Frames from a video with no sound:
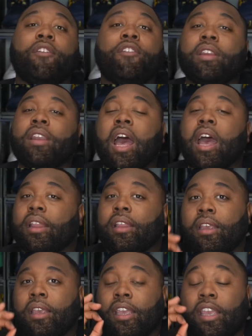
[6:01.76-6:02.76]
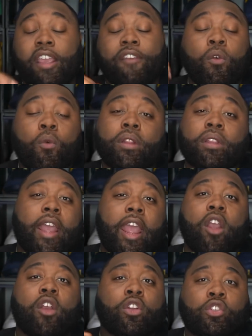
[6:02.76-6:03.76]
it or not, even with the
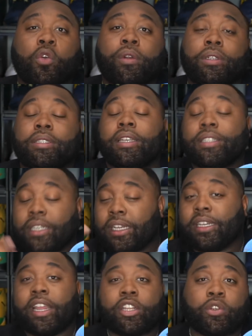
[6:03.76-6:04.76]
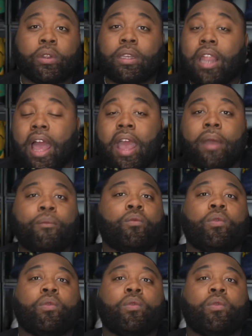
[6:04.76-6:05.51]
Air Jordan six Electric Lime,